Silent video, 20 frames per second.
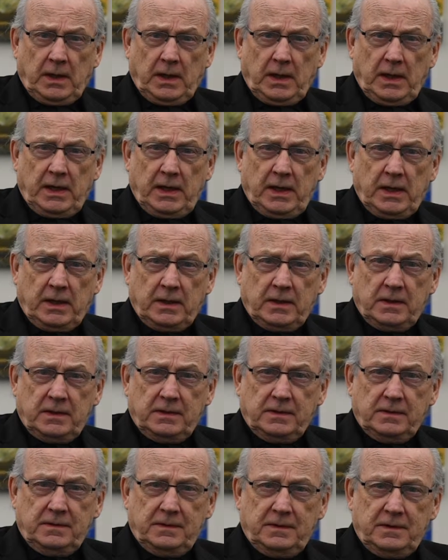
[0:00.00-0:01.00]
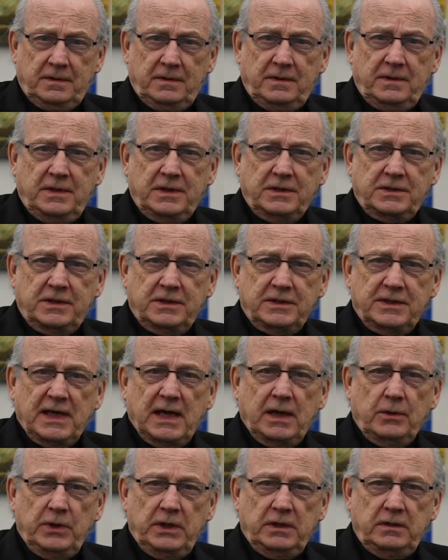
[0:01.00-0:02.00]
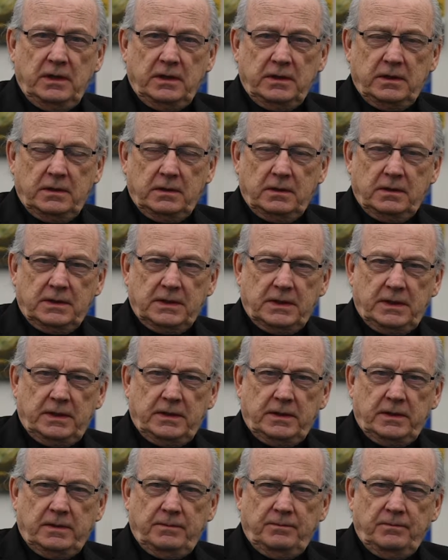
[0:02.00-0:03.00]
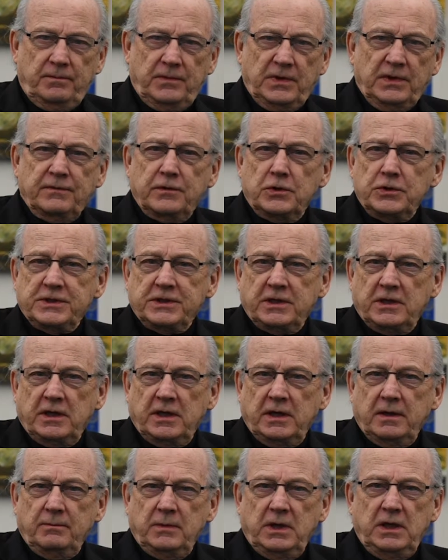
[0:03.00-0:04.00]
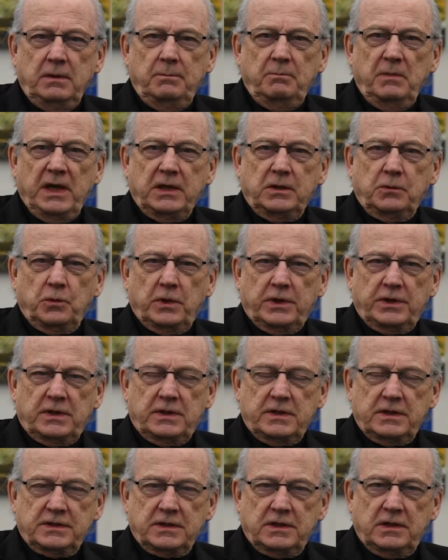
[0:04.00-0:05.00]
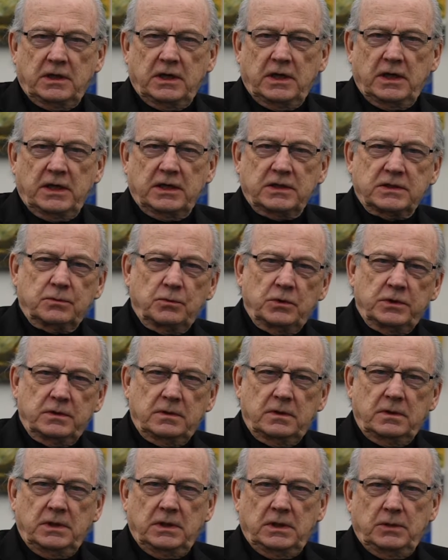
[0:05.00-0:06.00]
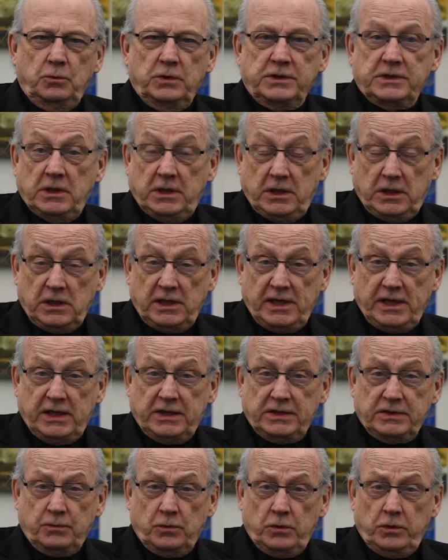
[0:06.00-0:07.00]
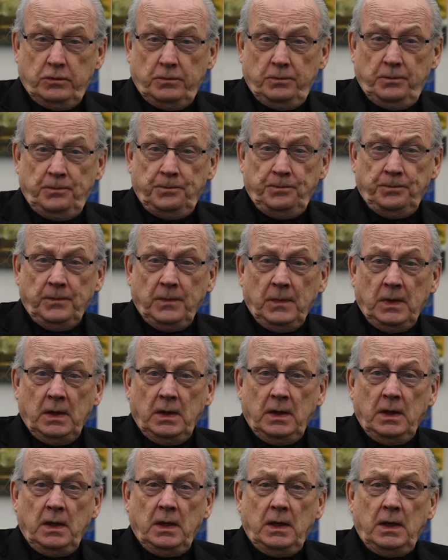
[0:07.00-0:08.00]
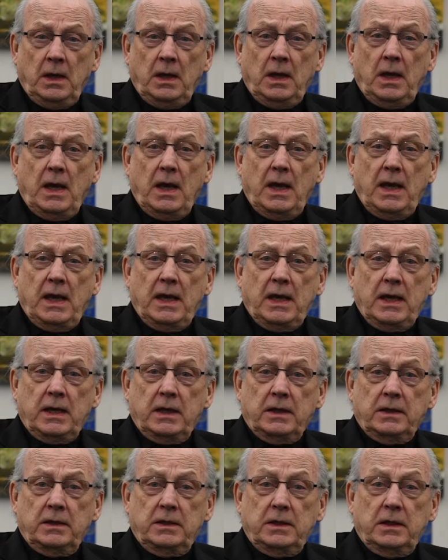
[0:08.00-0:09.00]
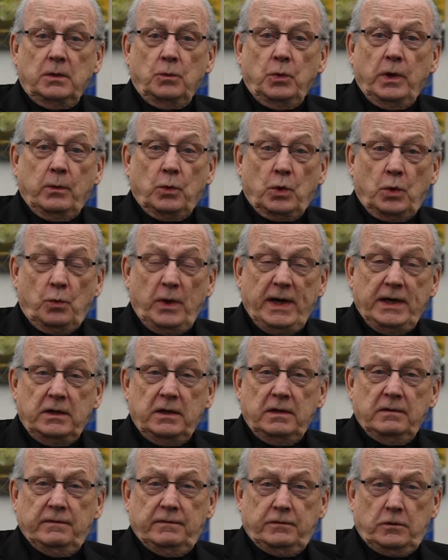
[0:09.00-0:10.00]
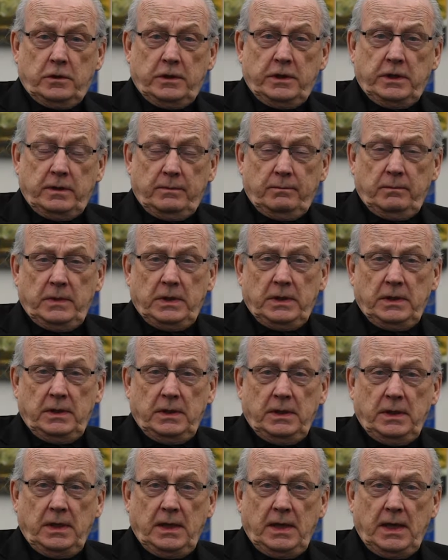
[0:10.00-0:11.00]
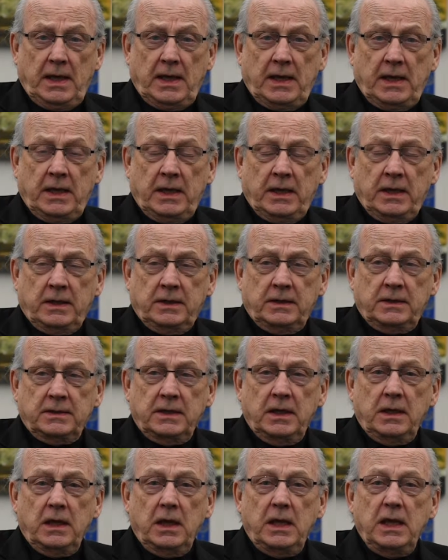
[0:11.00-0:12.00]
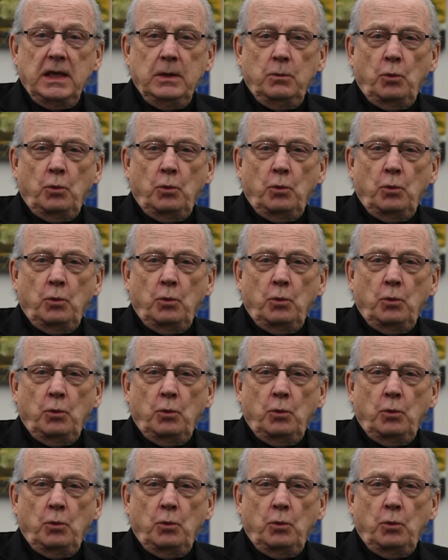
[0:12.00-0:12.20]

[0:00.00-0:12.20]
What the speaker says: And this is how he did it. The first time he met with us, the cast was in a classroom, and we were waiting for him. And he